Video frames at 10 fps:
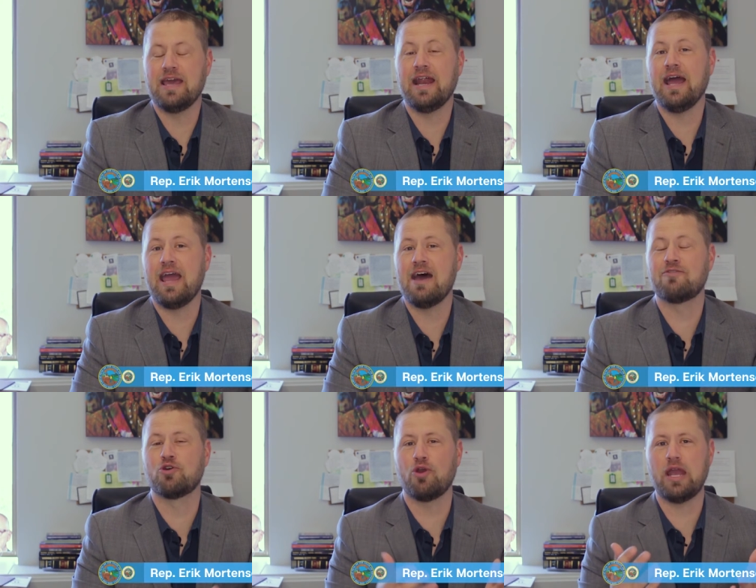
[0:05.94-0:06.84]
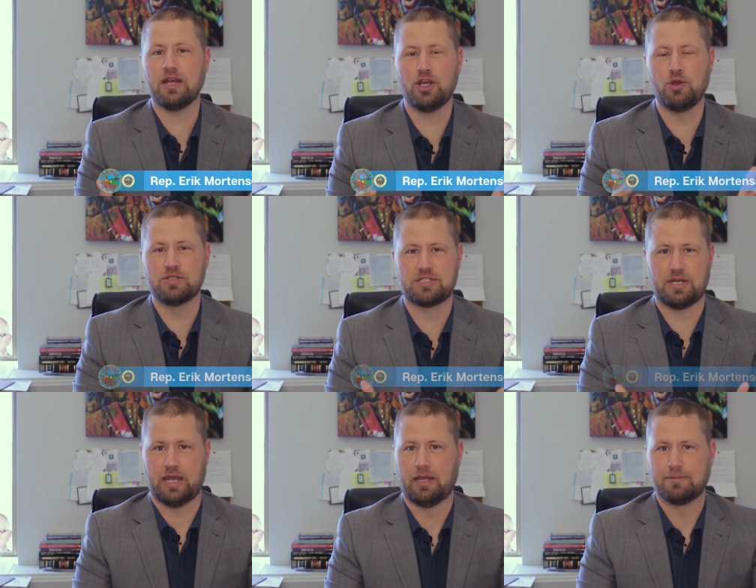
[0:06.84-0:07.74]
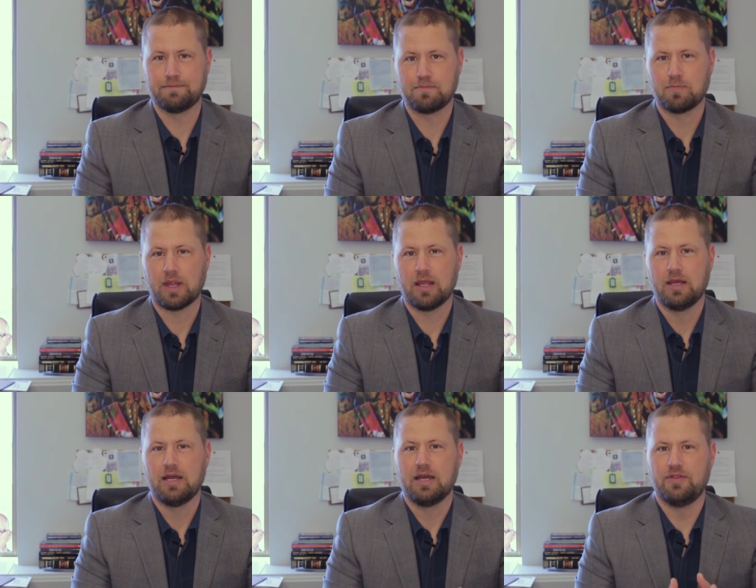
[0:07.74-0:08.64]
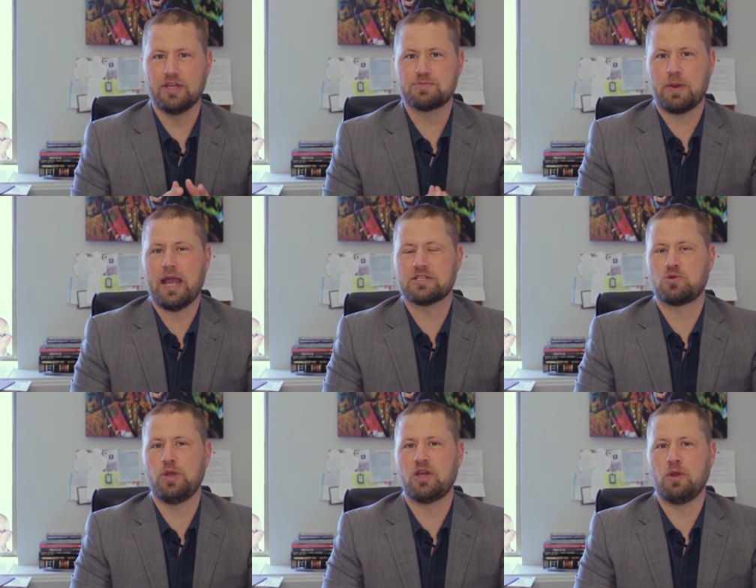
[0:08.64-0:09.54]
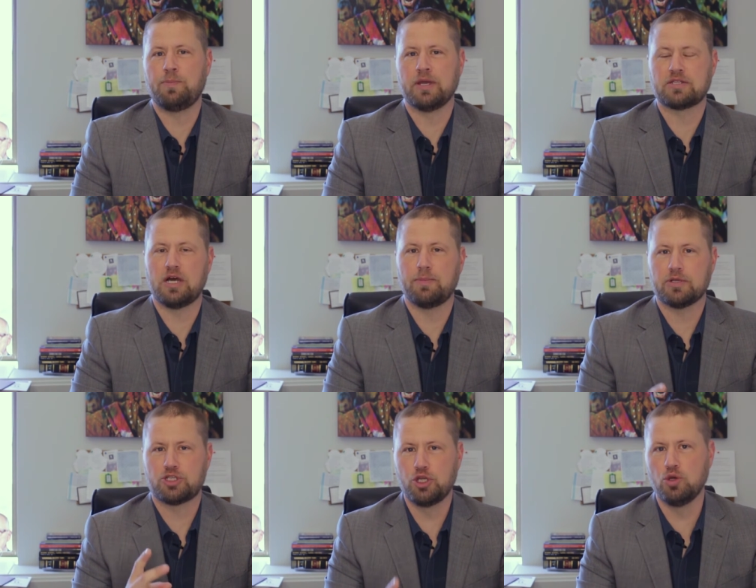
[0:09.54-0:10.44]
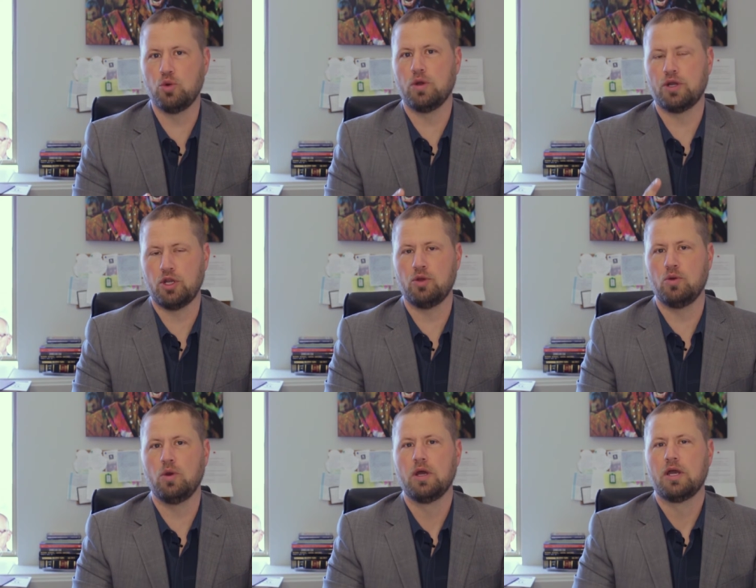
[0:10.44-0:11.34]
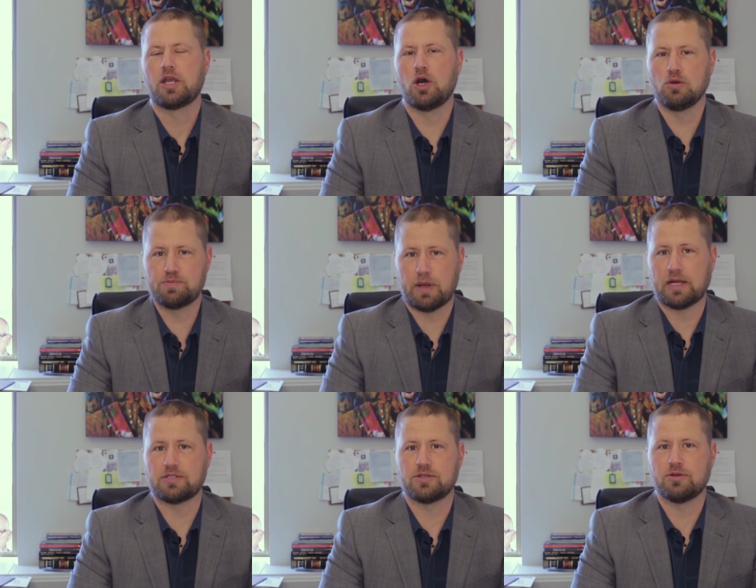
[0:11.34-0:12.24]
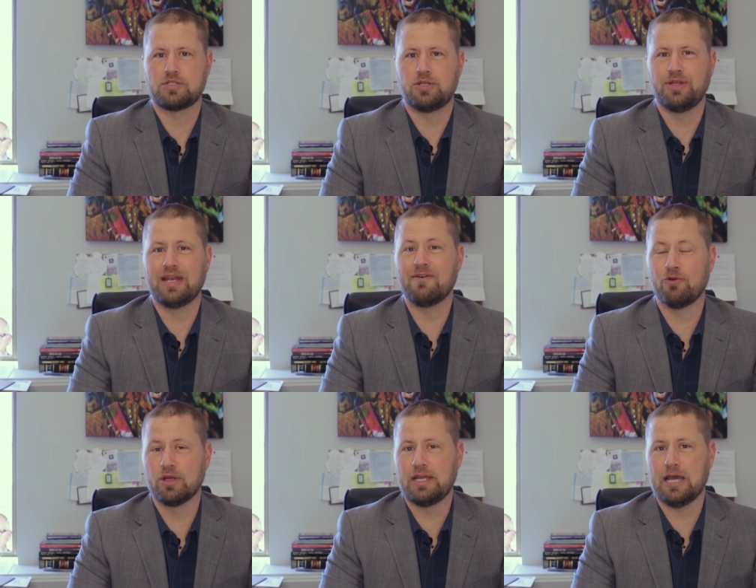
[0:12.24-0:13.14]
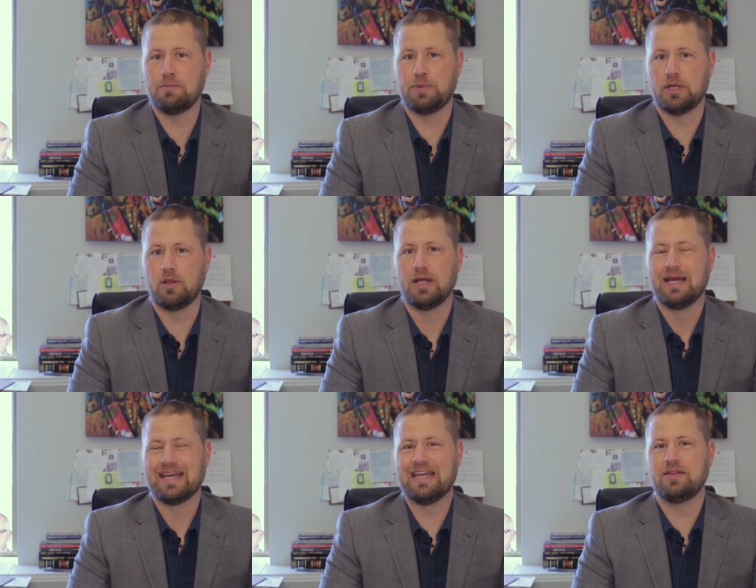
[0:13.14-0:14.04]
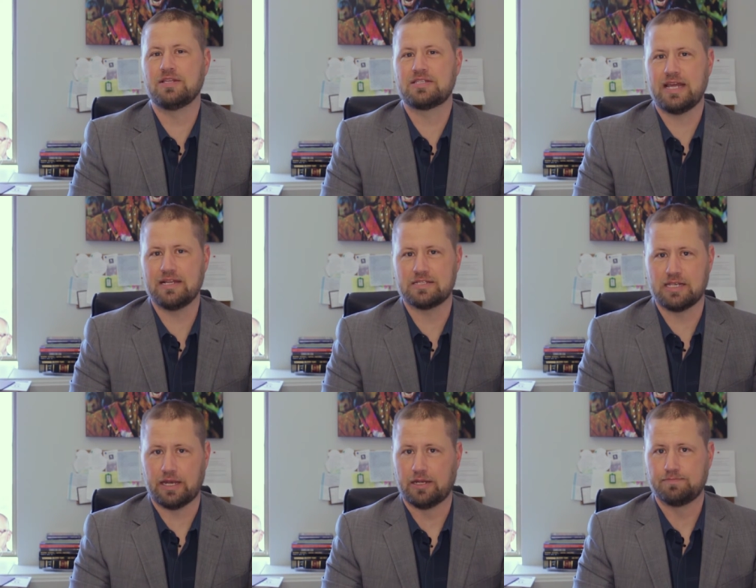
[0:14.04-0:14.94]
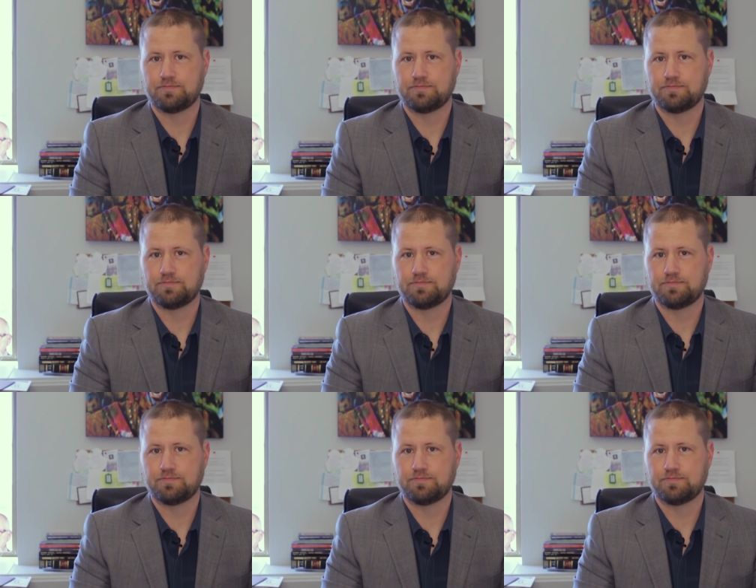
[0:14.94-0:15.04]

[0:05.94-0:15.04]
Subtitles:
and I have great news today. This past week we picked up two new co-sponsors to the Never Again bill in the state Senate.